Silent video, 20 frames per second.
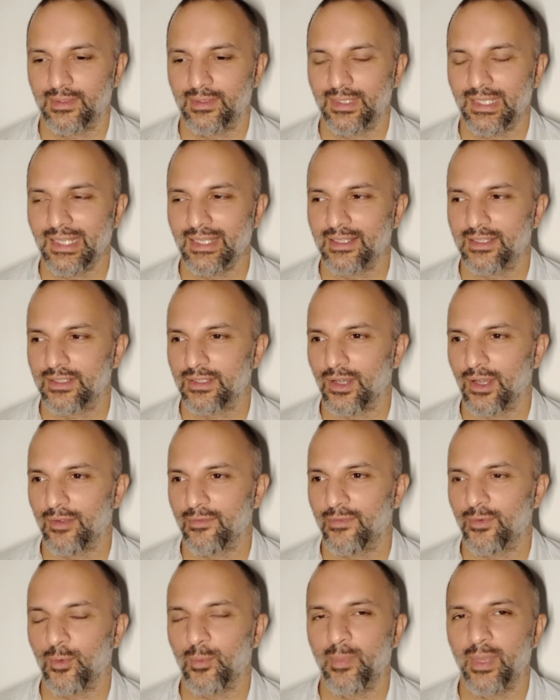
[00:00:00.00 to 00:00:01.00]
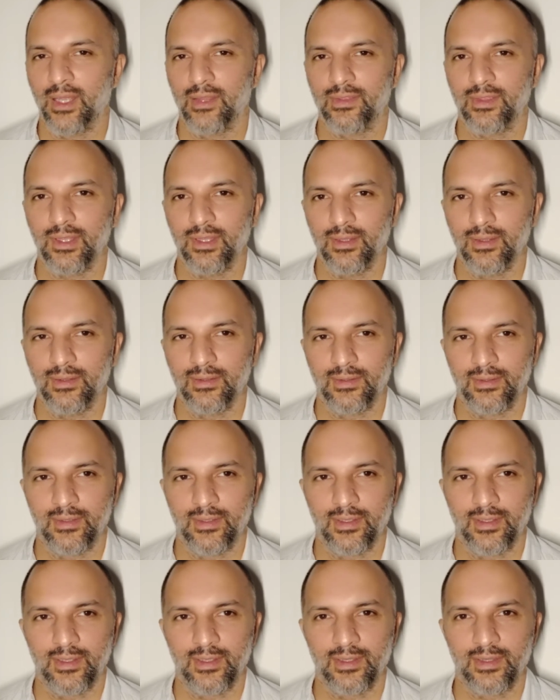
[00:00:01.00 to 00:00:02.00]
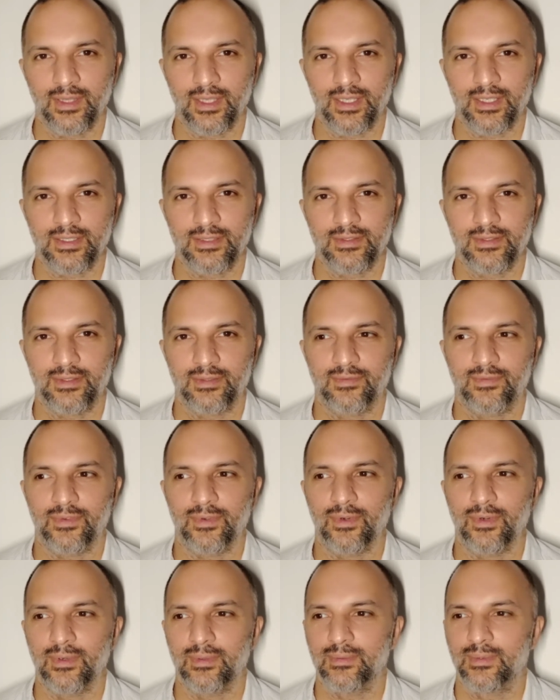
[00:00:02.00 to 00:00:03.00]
insightful, pithy things for